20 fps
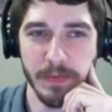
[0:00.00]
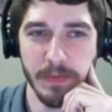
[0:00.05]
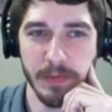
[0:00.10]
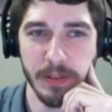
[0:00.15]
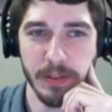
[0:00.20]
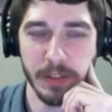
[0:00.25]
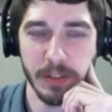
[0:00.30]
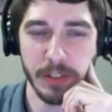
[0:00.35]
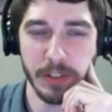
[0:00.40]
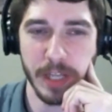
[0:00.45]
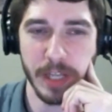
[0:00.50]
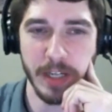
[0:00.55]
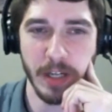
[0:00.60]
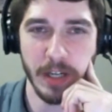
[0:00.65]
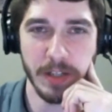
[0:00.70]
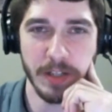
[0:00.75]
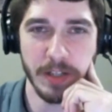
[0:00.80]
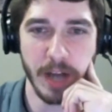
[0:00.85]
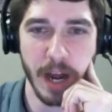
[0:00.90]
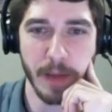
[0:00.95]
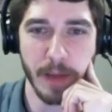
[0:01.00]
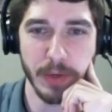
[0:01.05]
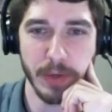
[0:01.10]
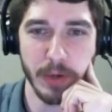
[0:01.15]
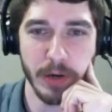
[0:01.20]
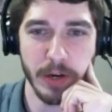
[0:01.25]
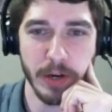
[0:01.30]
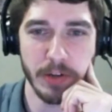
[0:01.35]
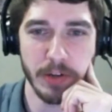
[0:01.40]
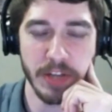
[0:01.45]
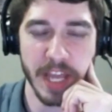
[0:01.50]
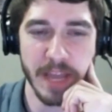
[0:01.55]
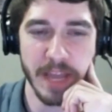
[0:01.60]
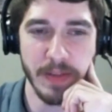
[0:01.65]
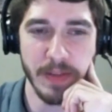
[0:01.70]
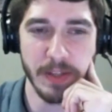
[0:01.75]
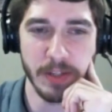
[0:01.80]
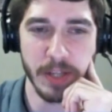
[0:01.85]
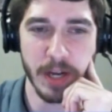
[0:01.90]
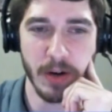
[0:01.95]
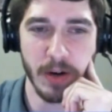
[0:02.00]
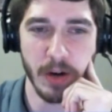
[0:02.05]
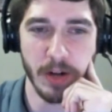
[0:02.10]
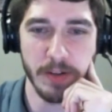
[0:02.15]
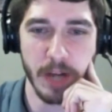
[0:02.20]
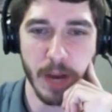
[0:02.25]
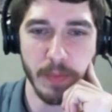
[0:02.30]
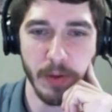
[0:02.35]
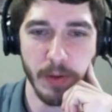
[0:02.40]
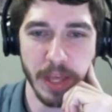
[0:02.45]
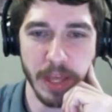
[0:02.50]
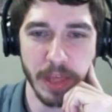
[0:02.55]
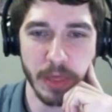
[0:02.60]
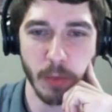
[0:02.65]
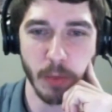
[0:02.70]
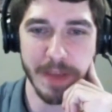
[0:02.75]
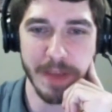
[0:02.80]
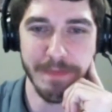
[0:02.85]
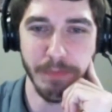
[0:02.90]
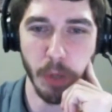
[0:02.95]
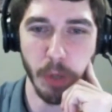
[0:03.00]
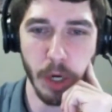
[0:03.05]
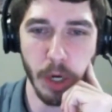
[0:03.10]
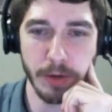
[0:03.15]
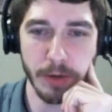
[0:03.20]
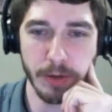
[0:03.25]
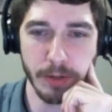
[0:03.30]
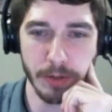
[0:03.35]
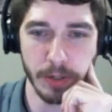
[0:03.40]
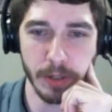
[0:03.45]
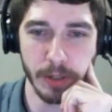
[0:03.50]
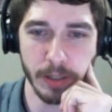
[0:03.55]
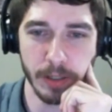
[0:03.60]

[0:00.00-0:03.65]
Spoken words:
Set it on top of your entertainment center, on top of like 3 books, or